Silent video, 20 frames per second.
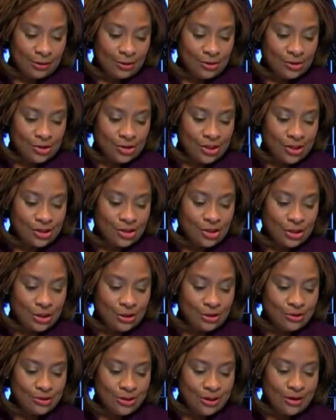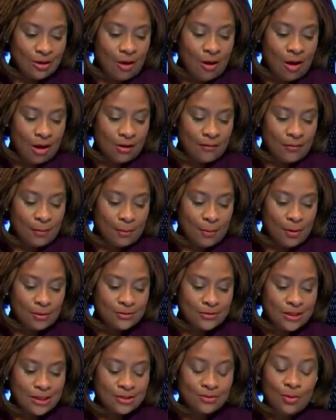She's using all of the
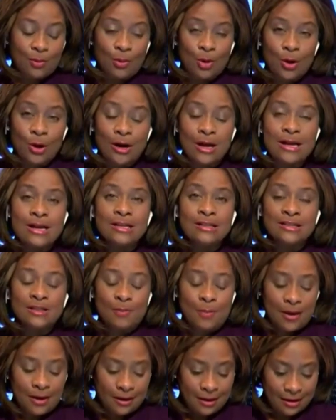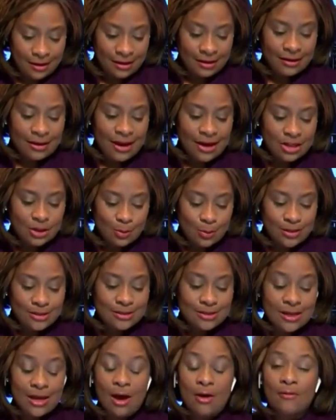proceeds from her speaking engagements
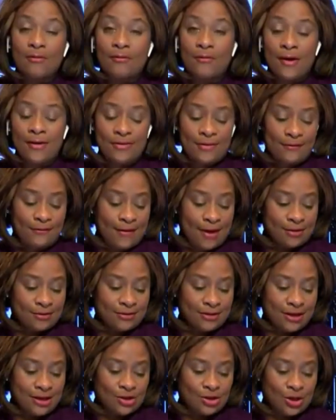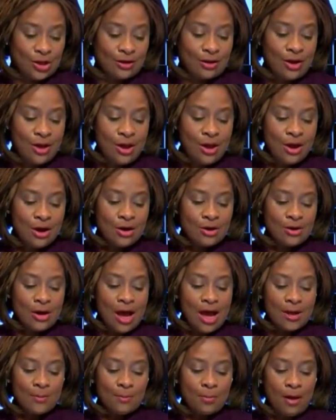to help fund the foundation, her
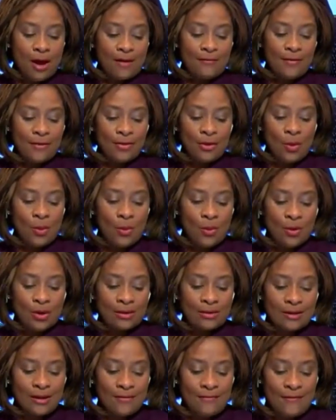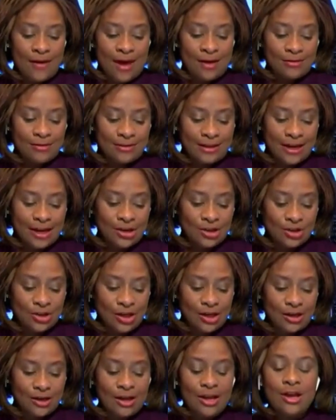nonprofit, the Ora Lee
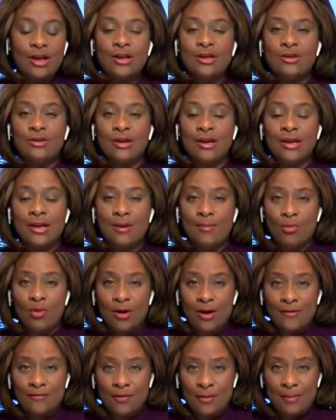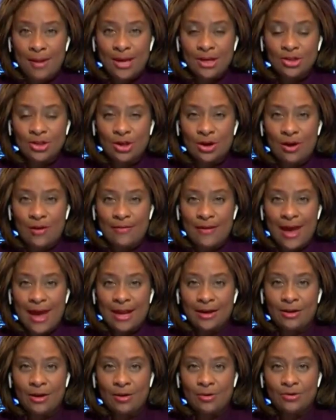Foundation. You can get more information on
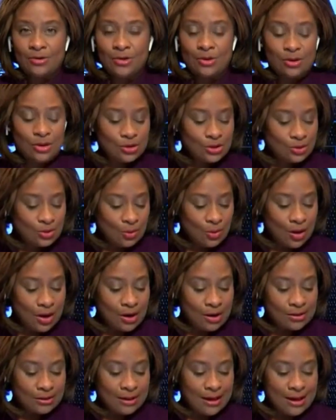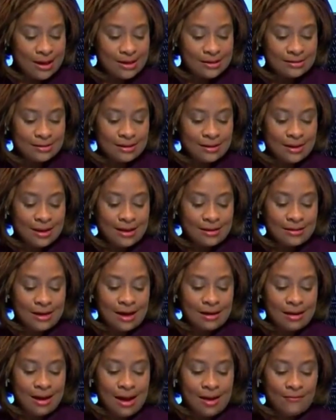that. Go to the story on
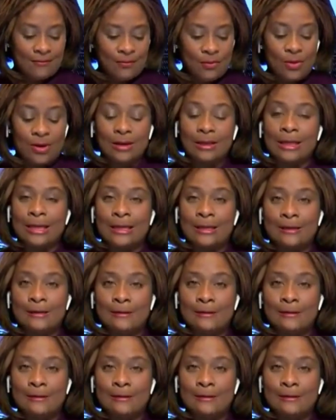KSLA.com for a link.